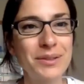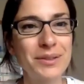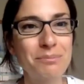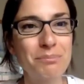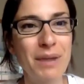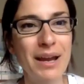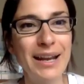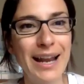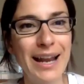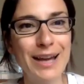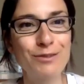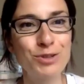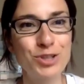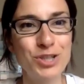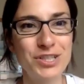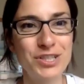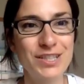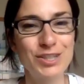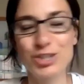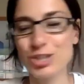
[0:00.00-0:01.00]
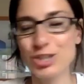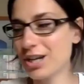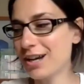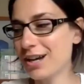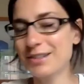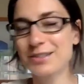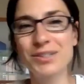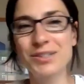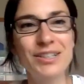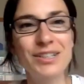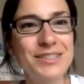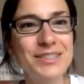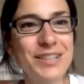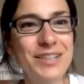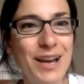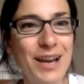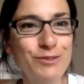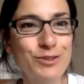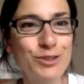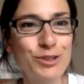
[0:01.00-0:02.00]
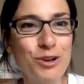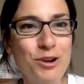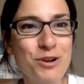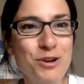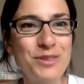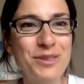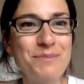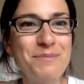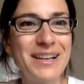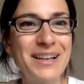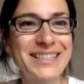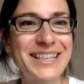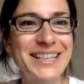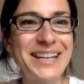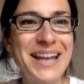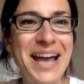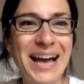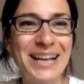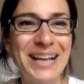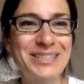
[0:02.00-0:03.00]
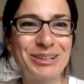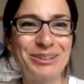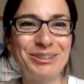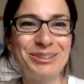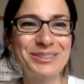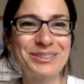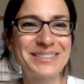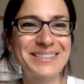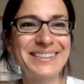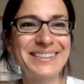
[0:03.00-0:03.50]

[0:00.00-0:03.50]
my languages as a child and I didn't have to learn them as an adult.